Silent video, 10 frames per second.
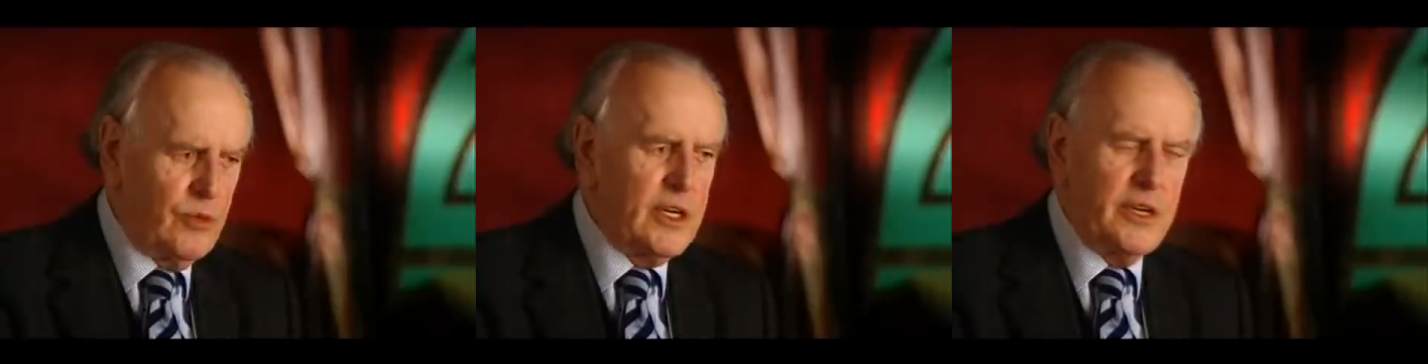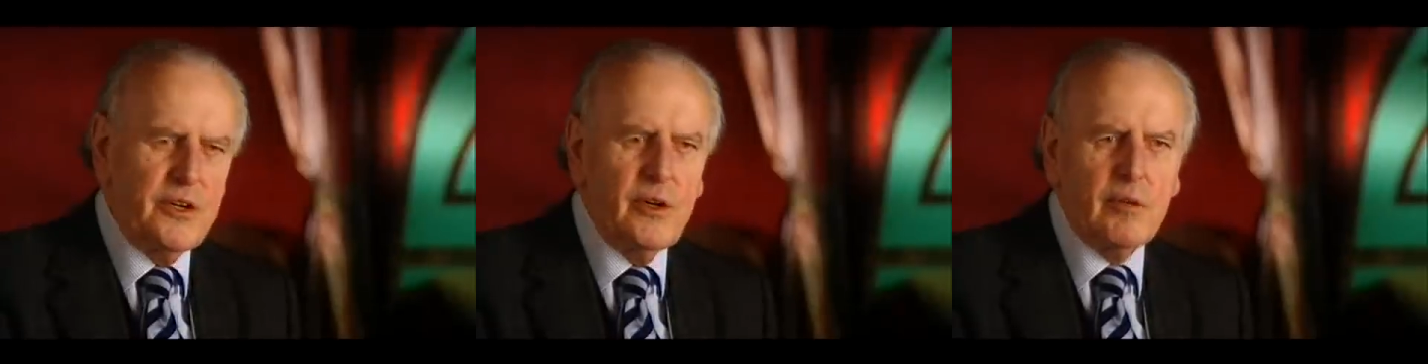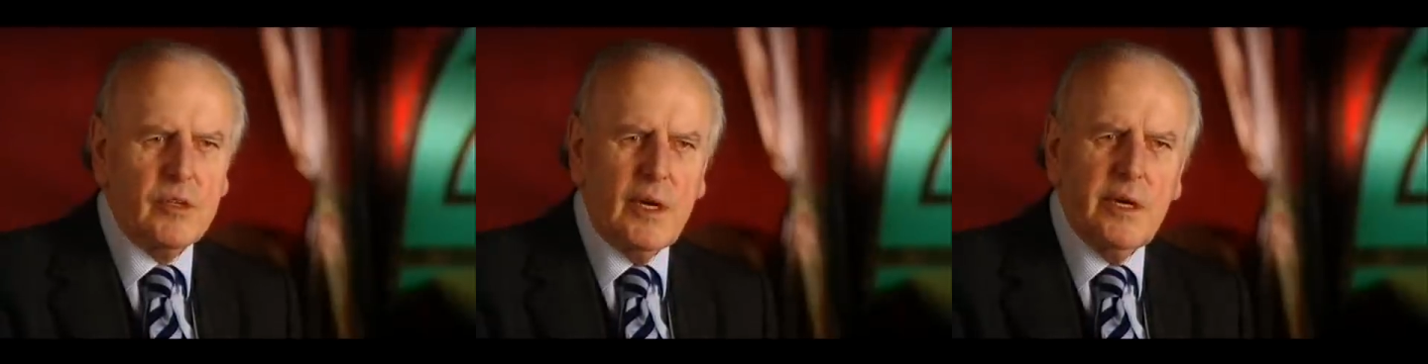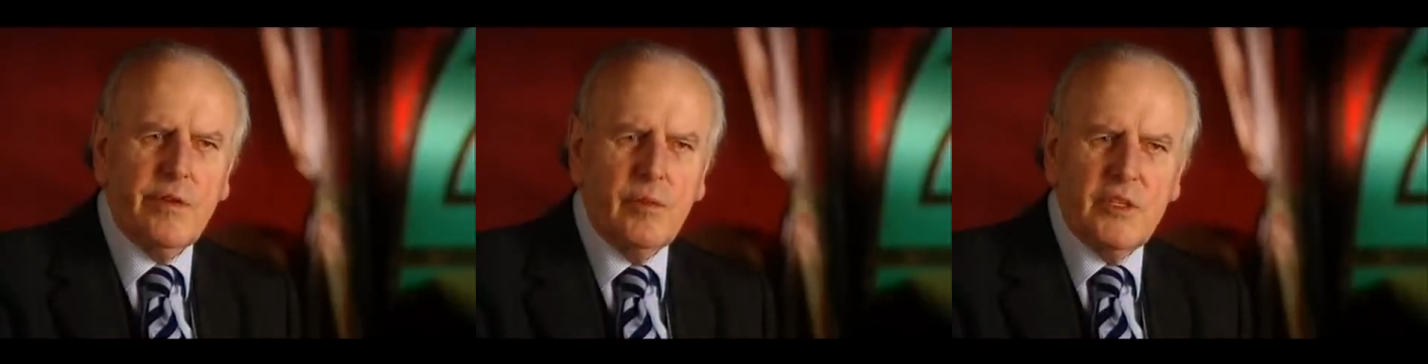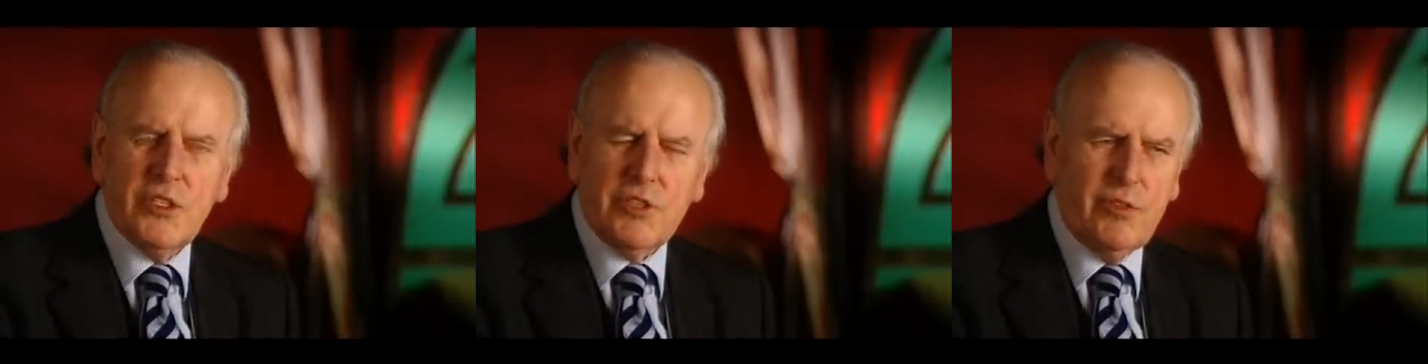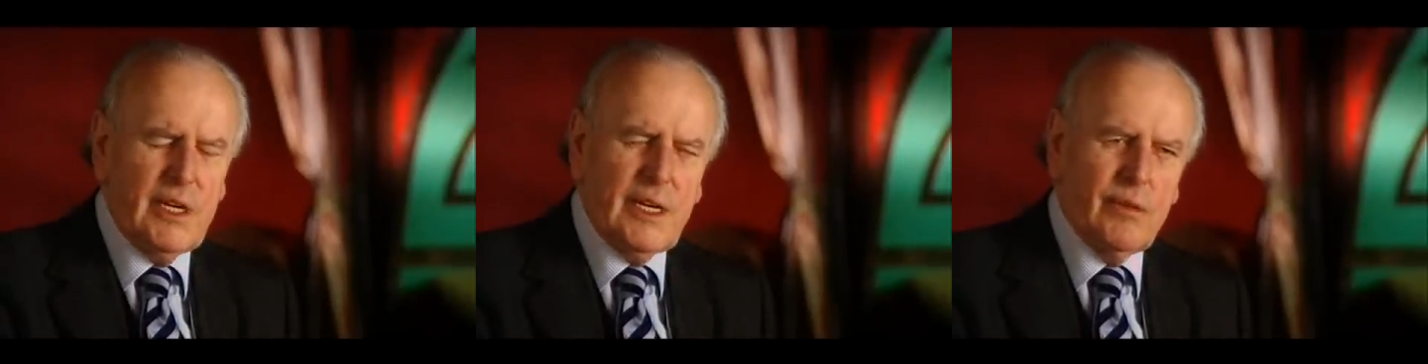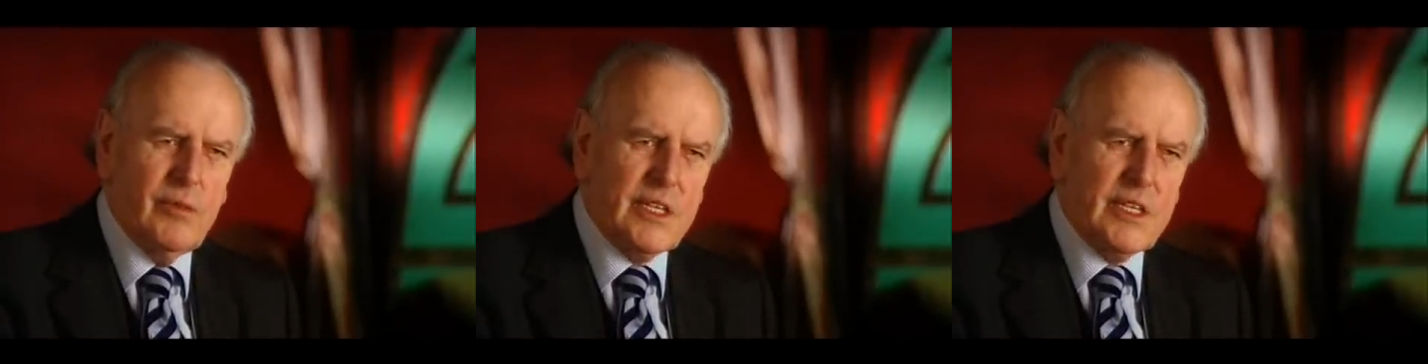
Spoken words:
you were going to do it was wonderful, but just reading it was